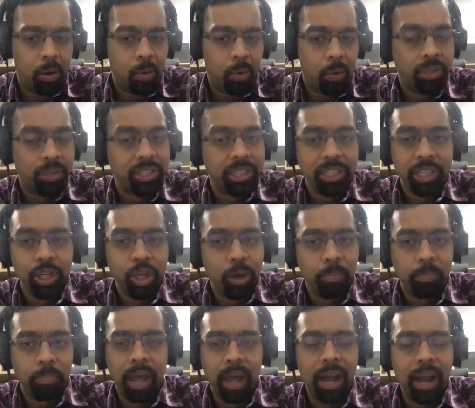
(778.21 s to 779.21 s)
was it in your
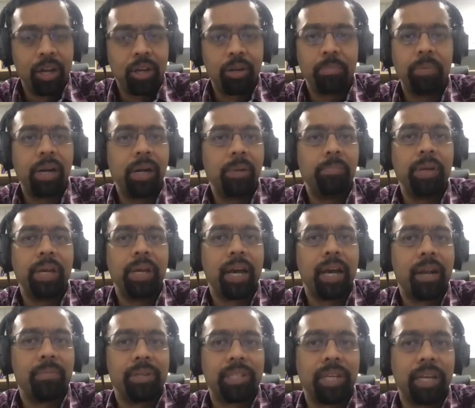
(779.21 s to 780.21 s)
plan to build
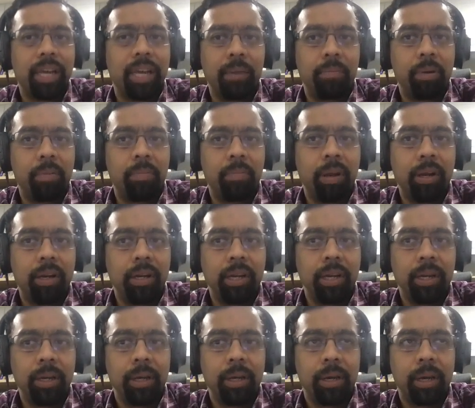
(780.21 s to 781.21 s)
BRM as a
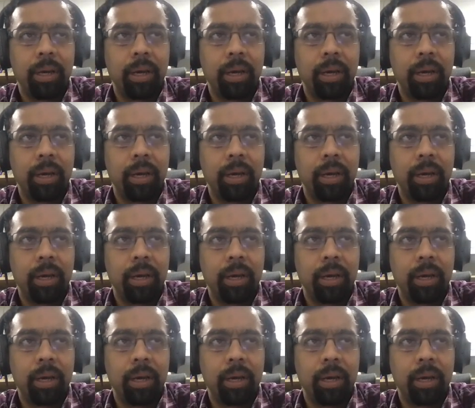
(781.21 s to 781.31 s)
capability?